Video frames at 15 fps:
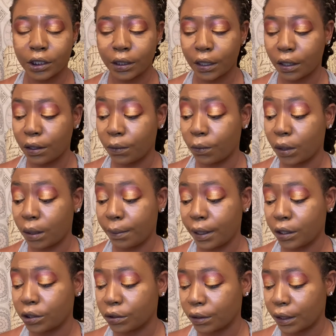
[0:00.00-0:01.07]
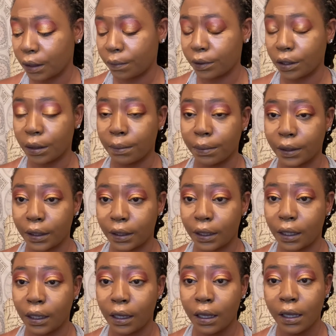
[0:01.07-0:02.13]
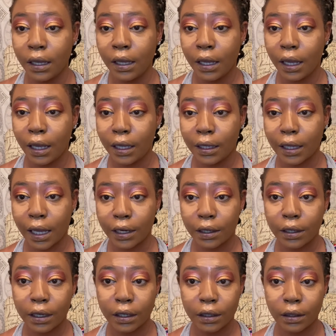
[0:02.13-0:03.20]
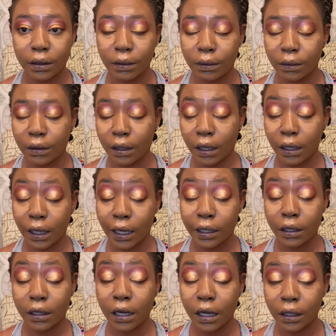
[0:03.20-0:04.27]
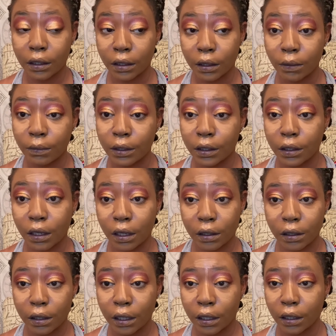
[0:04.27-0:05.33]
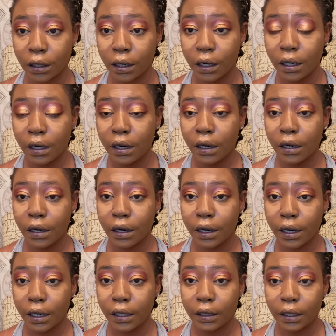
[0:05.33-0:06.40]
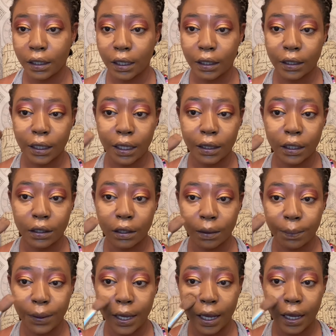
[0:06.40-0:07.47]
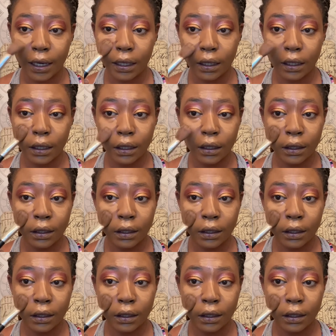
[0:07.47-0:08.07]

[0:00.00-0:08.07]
Now you wanna make sure that when you're blending a lighter color with a darker color or anything like that, that you're patting